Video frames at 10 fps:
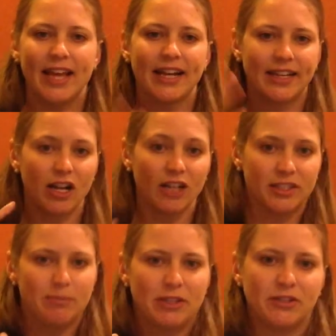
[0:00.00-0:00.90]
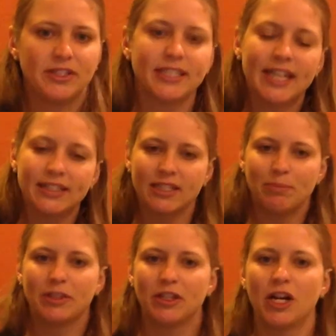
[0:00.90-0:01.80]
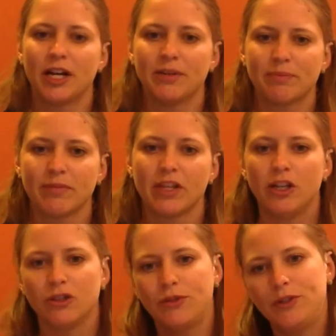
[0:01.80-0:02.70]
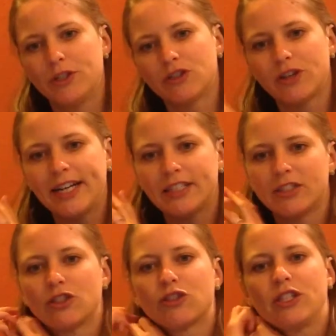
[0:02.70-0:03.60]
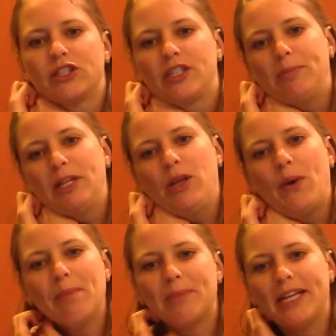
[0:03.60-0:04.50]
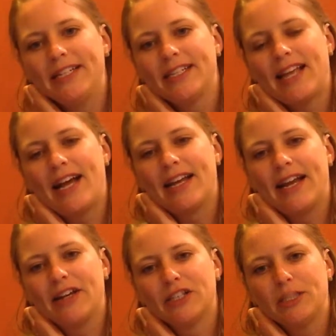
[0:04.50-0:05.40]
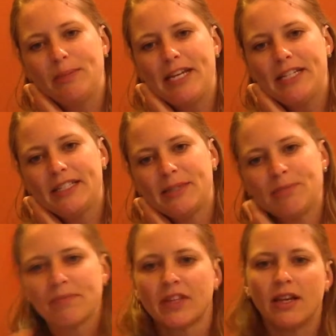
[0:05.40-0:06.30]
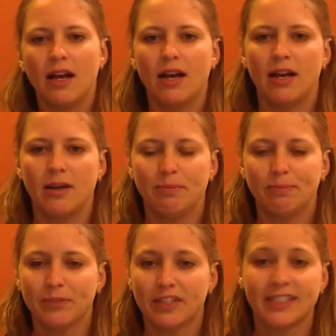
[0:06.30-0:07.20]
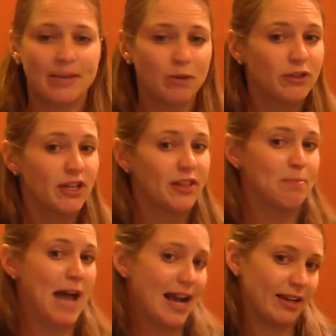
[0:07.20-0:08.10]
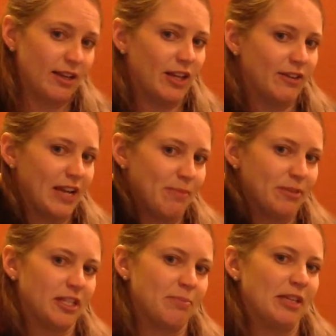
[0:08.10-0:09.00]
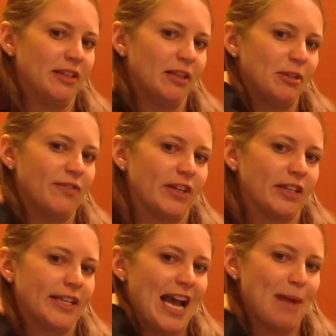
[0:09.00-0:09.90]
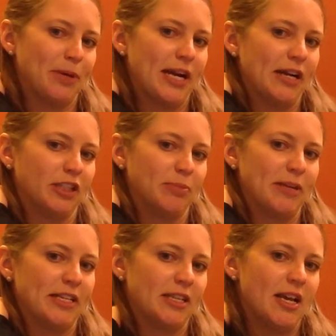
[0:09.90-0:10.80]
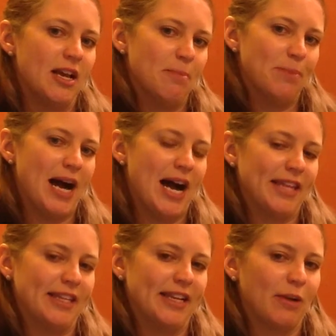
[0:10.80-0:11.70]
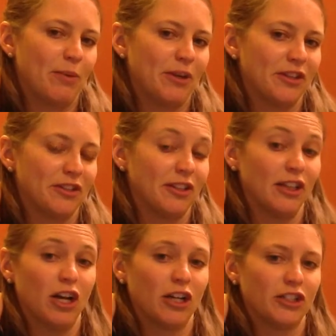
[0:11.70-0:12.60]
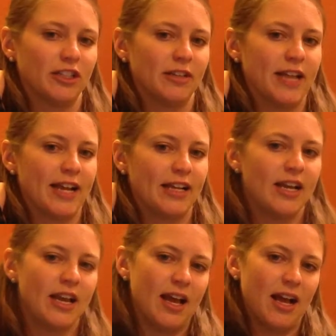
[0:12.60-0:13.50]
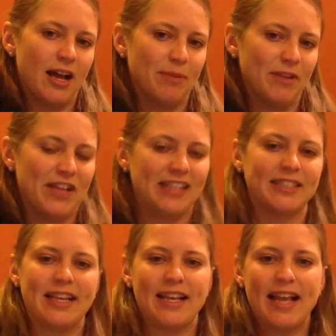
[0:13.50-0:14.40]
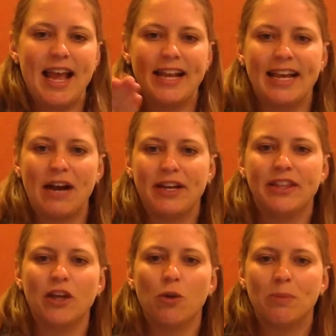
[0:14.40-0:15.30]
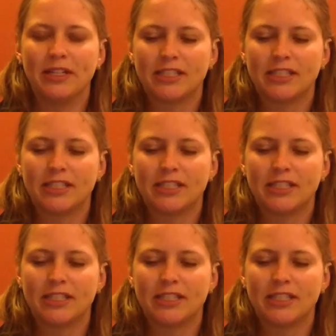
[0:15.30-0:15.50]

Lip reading: that can cause the muscles to tense up and guard. So if you can try to scrunch the pillow up into that airspace. The same goes on the back. A lot of times there can be a little bit of a gap or airspace behind the neck where there's a little arch in the neck. If that's hanging out in the open